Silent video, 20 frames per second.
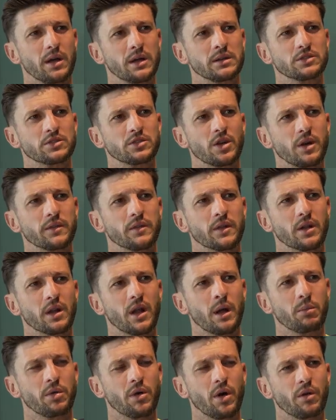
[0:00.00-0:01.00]
inside the
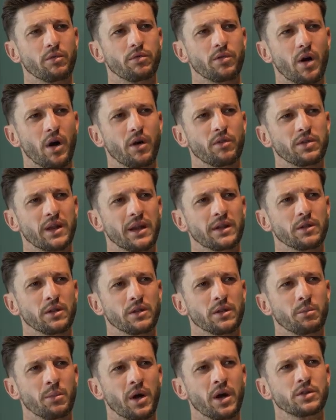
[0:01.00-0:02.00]
club who I've lent
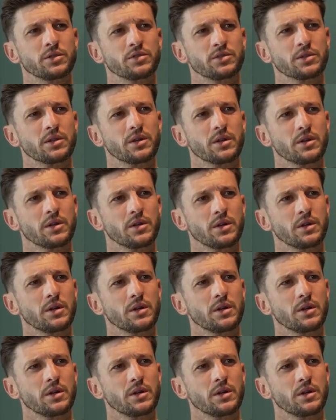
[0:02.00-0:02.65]
on the most.